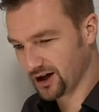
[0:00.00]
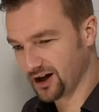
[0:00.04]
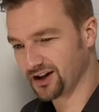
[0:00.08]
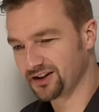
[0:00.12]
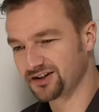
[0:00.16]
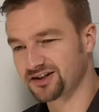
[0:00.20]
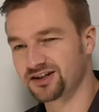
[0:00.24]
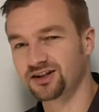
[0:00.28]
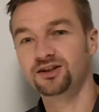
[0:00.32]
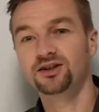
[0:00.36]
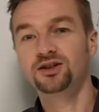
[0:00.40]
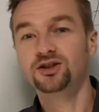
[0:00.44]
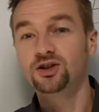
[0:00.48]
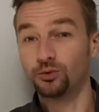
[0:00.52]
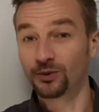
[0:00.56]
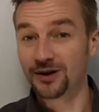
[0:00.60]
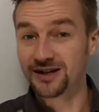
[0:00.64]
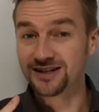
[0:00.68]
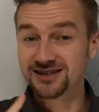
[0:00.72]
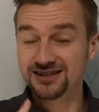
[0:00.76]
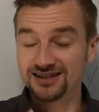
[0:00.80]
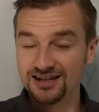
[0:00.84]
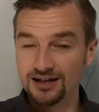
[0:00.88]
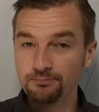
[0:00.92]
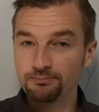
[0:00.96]
answer to a
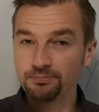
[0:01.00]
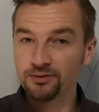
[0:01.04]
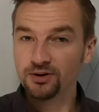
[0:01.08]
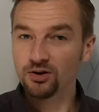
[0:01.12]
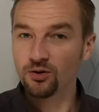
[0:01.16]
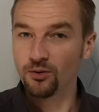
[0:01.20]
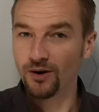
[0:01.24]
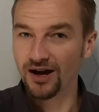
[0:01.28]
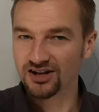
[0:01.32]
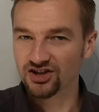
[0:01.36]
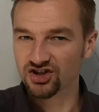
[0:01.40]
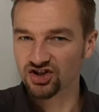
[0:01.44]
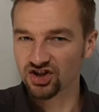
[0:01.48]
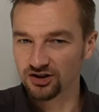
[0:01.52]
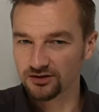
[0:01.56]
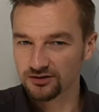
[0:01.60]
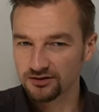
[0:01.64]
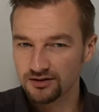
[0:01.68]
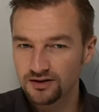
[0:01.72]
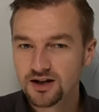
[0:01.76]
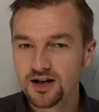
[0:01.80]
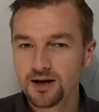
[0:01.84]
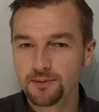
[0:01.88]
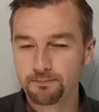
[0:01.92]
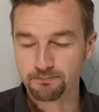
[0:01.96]
simple
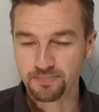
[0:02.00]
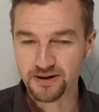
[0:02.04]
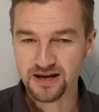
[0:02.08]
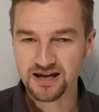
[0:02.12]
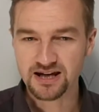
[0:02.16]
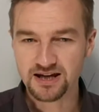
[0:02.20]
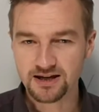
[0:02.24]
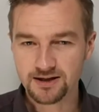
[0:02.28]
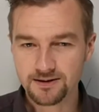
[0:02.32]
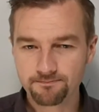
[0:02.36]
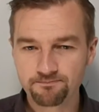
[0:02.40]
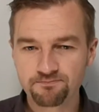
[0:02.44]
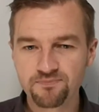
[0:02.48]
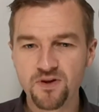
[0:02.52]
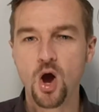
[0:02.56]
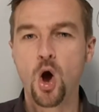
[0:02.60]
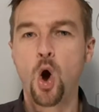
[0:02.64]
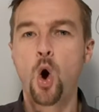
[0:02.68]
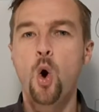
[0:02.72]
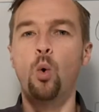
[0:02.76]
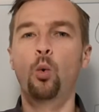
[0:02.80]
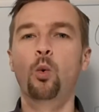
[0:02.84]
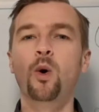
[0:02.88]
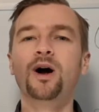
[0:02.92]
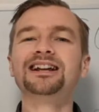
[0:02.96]
question, being,
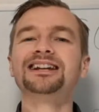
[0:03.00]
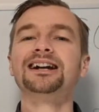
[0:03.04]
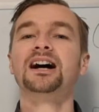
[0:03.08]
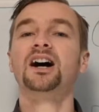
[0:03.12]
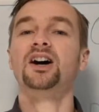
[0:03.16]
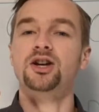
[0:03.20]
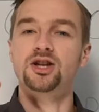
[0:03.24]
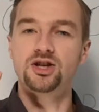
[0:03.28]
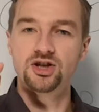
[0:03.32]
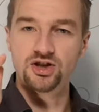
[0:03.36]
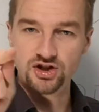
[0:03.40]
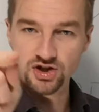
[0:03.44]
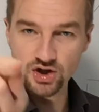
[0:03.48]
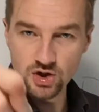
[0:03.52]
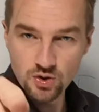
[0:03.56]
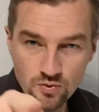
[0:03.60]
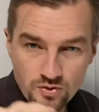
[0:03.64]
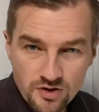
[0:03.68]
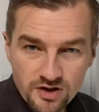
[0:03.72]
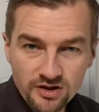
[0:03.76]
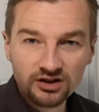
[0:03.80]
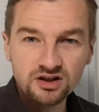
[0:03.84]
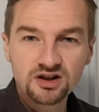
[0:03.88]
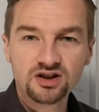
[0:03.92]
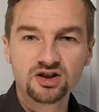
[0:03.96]
what are you
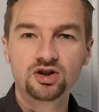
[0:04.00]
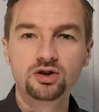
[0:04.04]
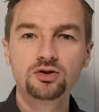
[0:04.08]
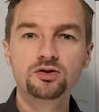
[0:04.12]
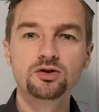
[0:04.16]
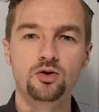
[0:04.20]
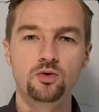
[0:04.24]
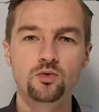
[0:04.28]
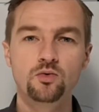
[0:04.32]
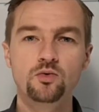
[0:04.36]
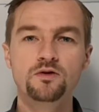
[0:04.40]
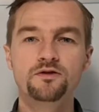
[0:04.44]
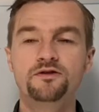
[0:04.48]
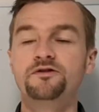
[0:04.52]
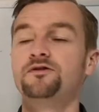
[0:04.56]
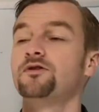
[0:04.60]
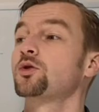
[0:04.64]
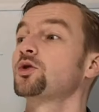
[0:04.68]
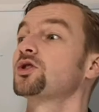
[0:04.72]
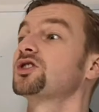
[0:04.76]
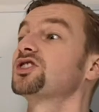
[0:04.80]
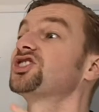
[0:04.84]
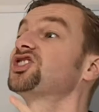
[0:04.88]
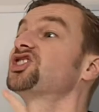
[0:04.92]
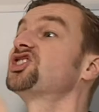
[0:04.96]
going to do for
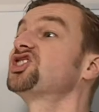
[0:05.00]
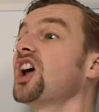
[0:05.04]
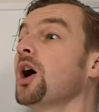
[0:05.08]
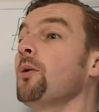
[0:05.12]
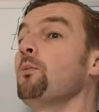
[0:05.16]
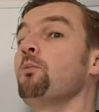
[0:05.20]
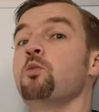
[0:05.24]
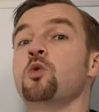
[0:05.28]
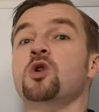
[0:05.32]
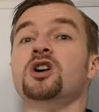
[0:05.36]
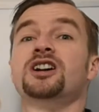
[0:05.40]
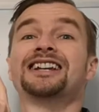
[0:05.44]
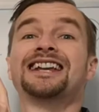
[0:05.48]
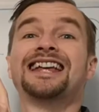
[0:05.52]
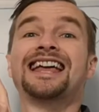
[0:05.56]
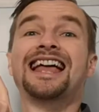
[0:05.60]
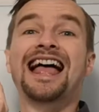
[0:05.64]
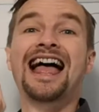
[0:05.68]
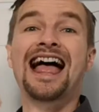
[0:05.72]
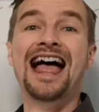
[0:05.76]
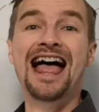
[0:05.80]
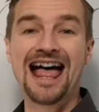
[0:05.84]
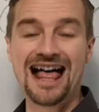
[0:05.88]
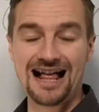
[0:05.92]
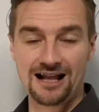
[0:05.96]
someone
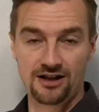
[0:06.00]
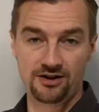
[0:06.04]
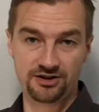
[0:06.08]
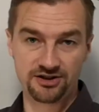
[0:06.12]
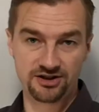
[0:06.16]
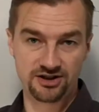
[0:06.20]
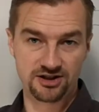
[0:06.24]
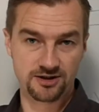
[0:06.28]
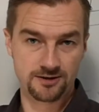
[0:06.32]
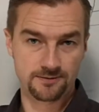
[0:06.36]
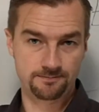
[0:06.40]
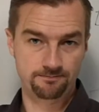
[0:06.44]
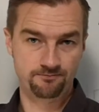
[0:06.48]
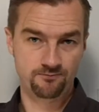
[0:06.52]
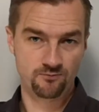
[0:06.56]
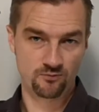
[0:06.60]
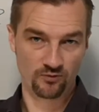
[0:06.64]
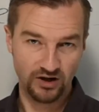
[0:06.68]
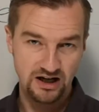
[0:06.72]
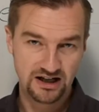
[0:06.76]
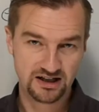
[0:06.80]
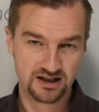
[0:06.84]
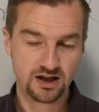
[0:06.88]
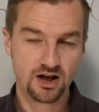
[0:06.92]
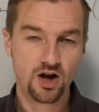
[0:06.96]
else,
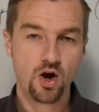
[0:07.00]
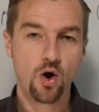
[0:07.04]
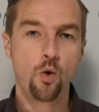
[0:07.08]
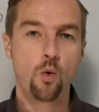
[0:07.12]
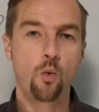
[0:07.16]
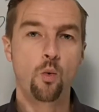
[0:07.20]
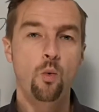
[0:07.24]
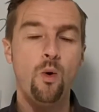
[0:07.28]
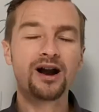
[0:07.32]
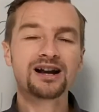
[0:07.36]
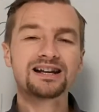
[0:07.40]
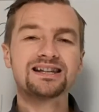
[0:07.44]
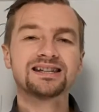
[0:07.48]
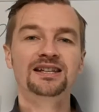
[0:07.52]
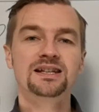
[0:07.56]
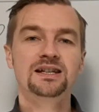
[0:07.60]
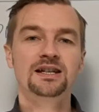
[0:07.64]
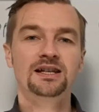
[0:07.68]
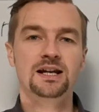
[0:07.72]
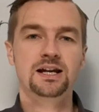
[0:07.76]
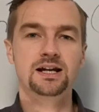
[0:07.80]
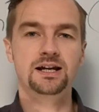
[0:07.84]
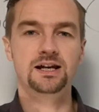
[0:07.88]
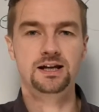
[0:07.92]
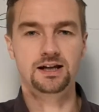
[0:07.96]
right?
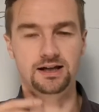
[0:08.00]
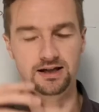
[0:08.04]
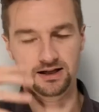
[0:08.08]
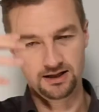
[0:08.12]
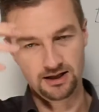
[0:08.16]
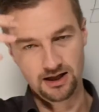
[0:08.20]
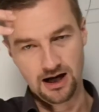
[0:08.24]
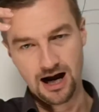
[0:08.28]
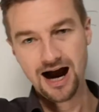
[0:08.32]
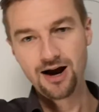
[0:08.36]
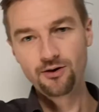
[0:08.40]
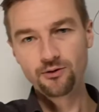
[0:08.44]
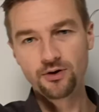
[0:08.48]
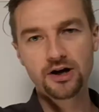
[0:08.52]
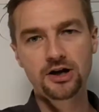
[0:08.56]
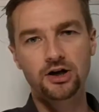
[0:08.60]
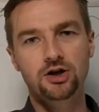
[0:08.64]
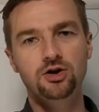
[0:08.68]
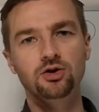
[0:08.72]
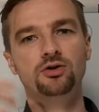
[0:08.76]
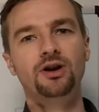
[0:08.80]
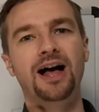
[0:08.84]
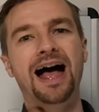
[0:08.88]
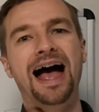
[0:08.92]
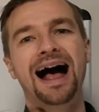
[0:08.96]
How are you
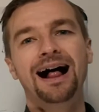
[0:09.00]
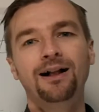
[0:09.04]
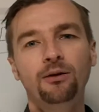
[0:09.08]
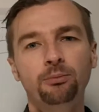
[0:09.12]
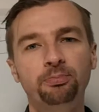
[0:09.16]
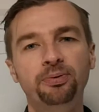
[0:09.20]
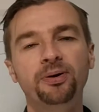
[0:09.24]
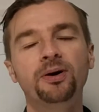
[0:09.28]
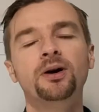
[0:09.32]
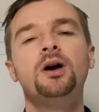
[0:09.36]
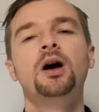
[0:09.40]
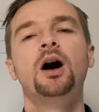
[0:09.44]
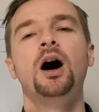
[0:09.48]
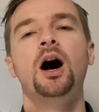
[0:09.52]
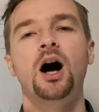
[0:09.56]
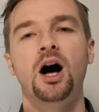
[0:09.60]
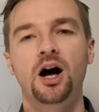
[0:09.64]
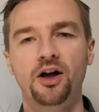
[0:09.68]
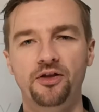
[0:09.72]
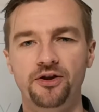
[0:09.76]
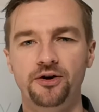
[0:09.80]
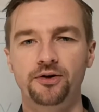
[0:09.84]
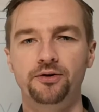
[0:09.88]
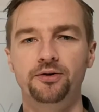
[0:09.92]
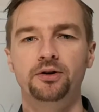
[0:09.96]
going to help
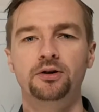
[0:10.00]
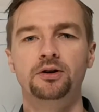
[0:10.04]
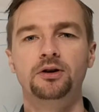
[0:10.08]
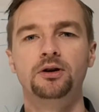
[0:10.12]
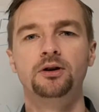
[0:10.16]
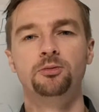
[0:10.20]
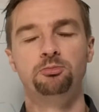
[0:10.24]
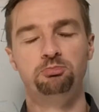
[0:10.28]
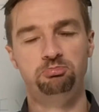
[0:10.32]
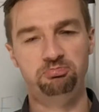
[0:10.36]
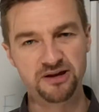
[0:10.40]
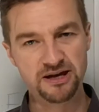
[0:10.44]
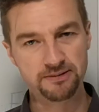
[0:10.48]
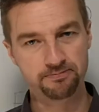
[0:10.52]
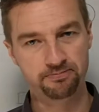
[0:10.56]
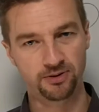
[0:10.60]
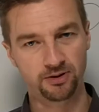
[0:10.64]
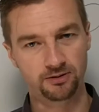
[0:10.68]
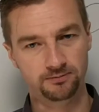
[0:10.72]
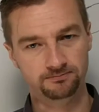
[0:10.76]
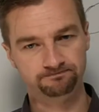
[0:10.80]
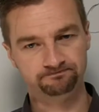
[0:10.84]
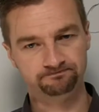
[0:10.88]
other people?